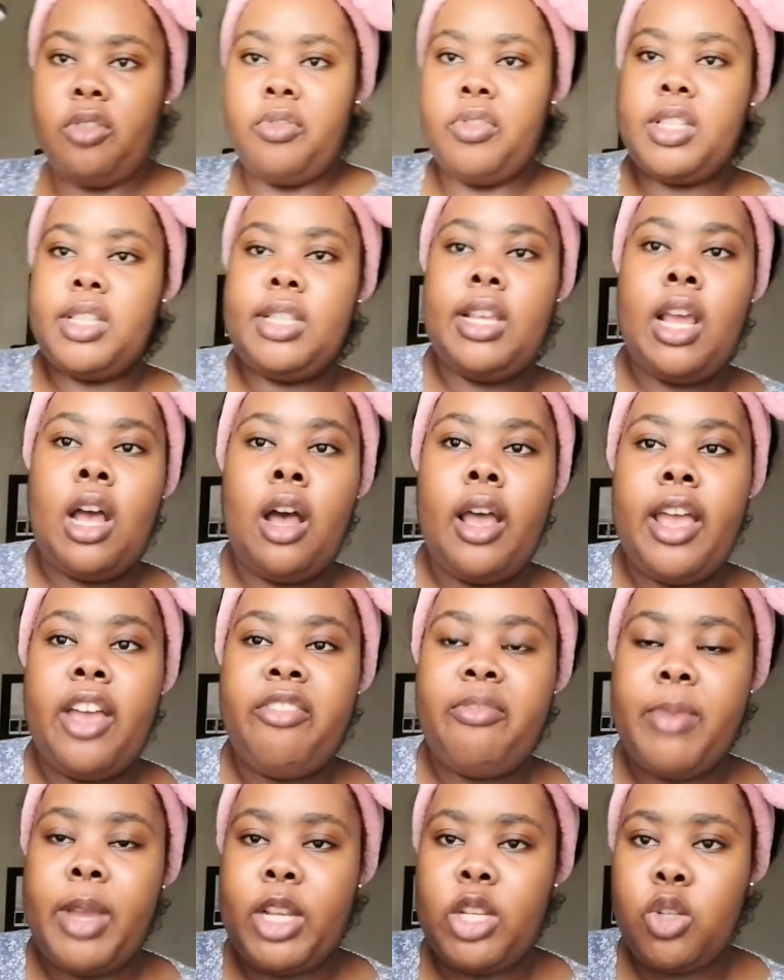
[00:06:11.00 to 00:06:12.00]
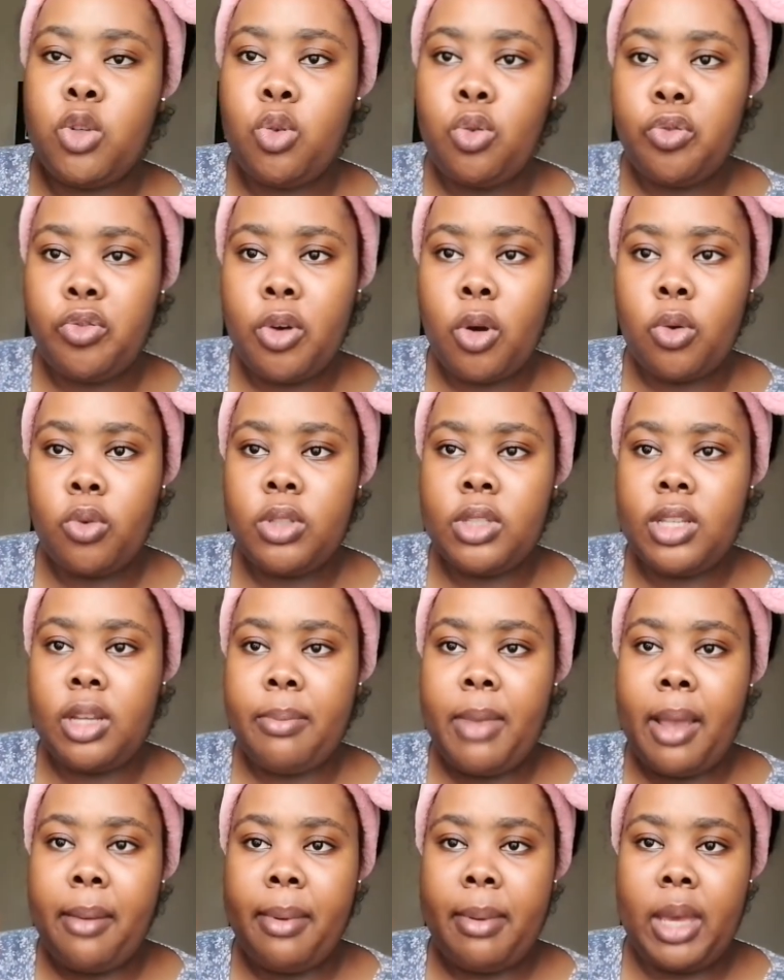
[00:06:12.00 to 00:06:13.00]
obviously I have my two phones
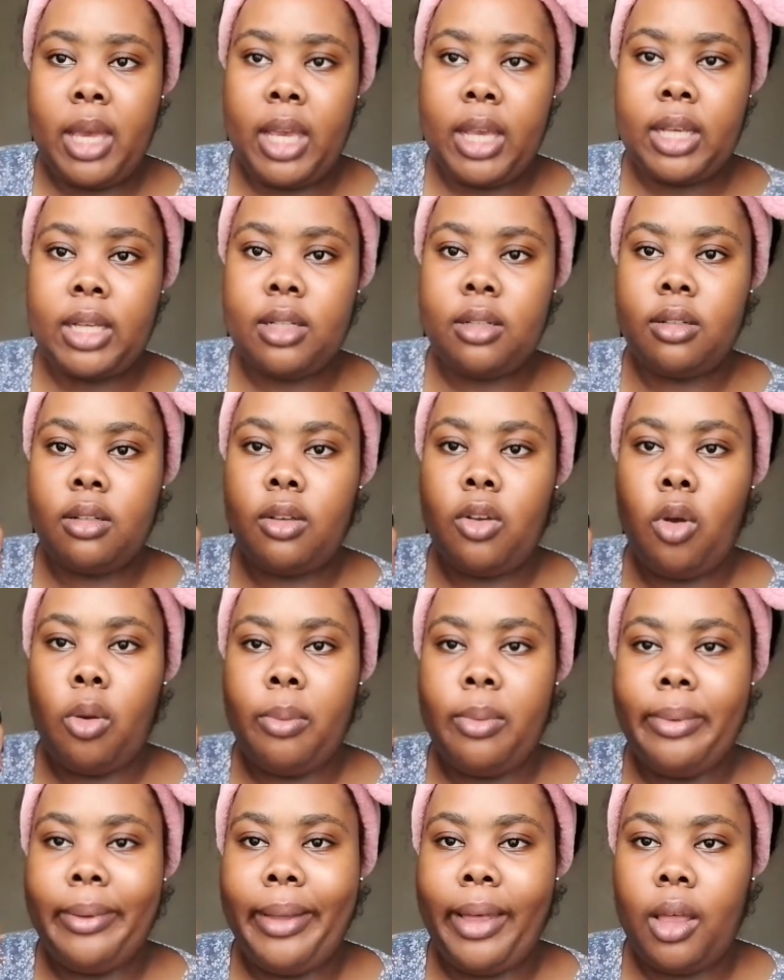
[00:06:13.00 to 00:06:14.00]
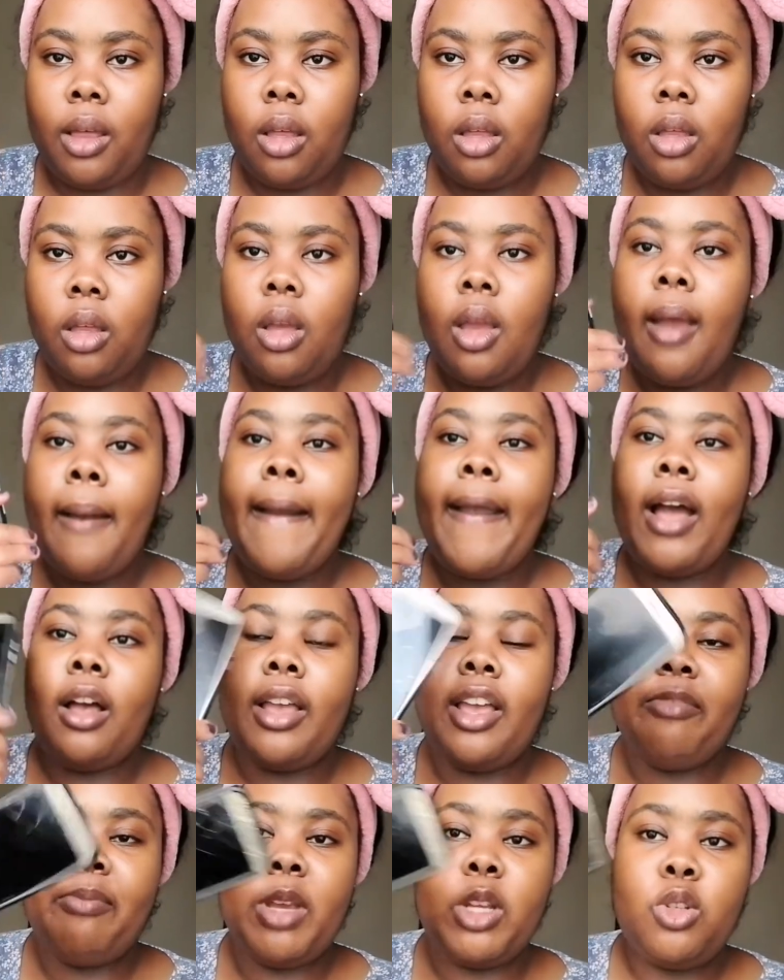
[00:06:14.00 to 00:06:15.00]
in my bag. I'll
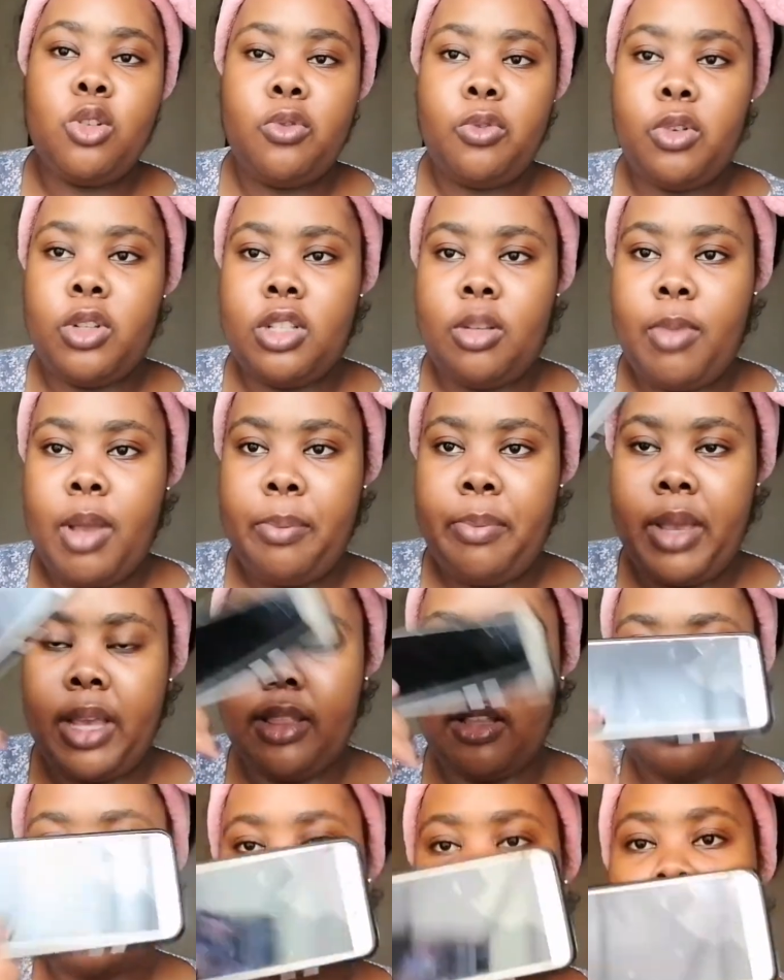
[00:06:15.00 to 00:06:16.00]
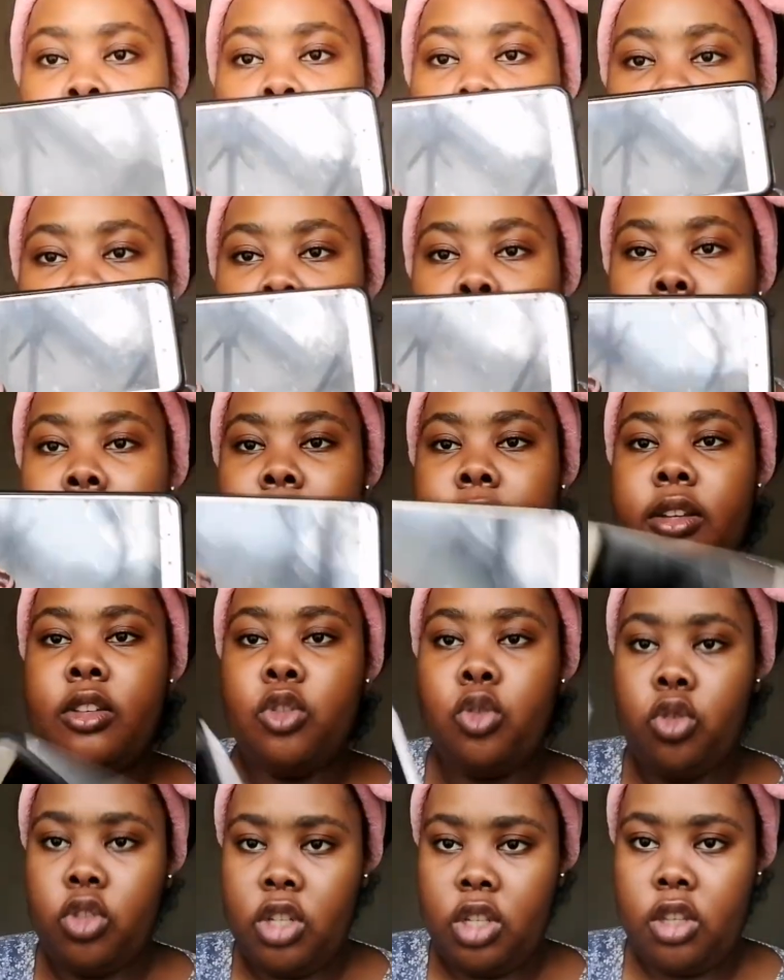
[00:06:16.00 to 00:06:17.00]
have my two phones in my bag. This is my old one,
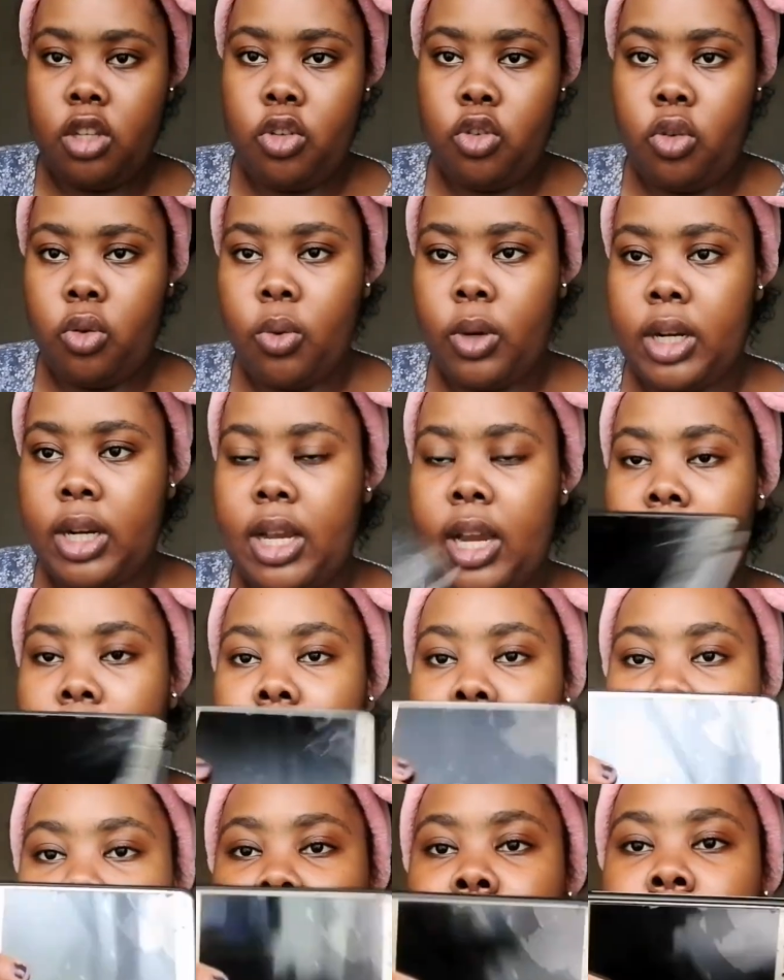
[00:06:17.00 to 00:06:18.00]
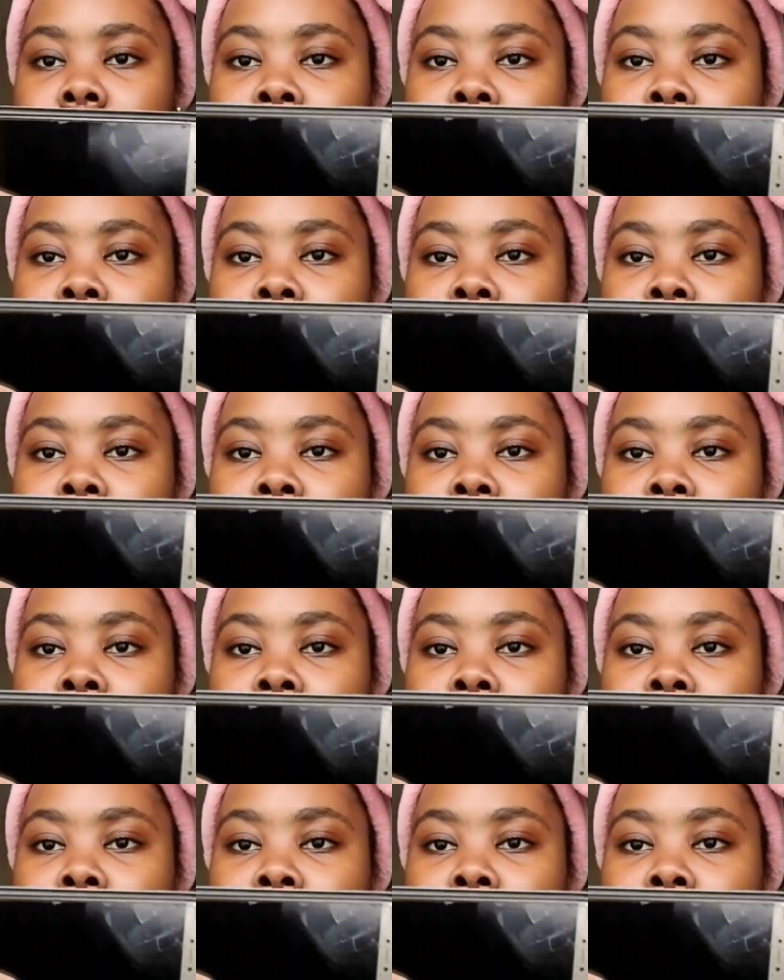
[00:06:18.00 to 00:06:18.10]
using the new one currently.